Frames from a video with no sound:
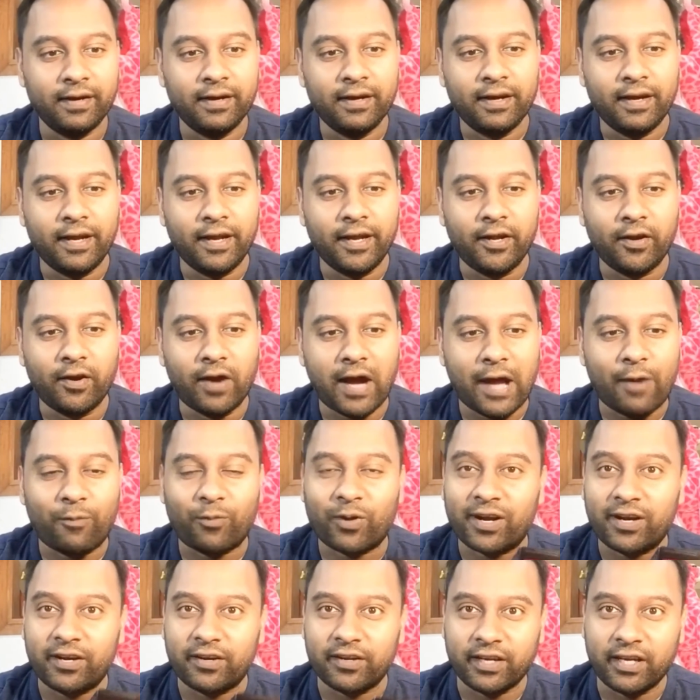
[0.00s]
I
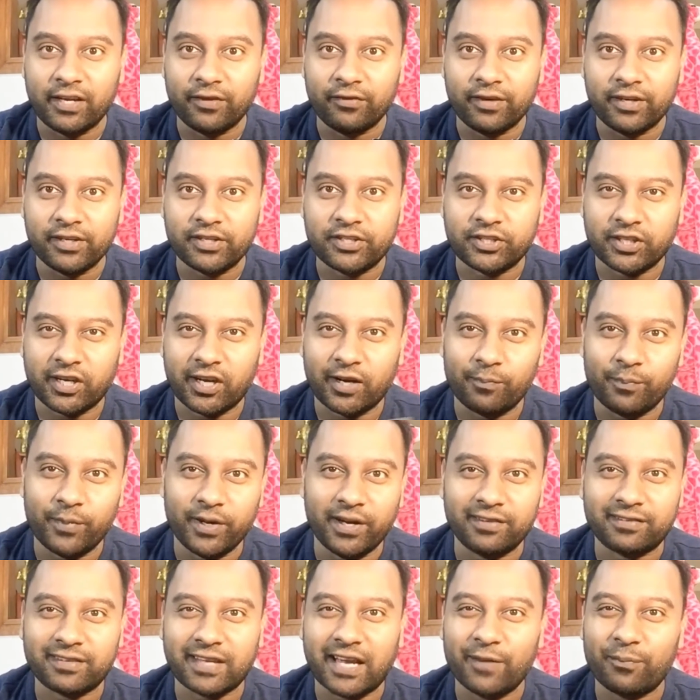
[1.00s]
wanted to give it a shot
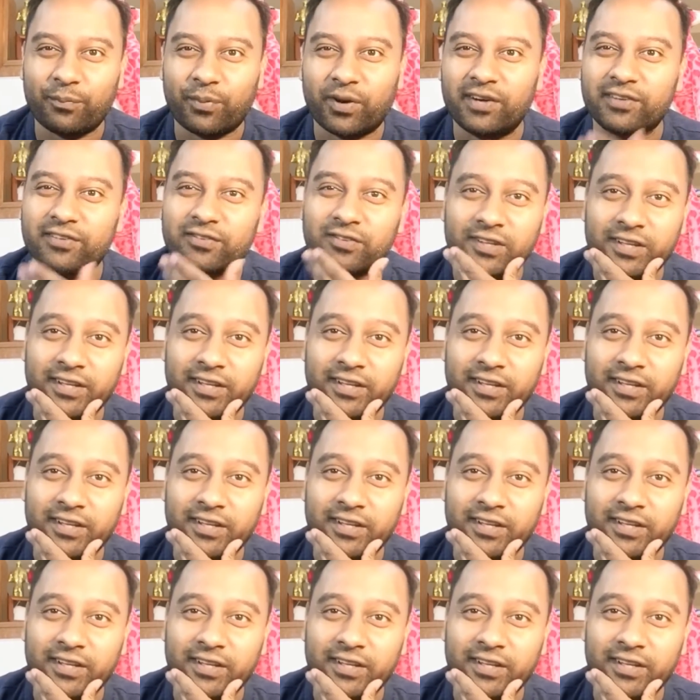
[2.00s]
because I personally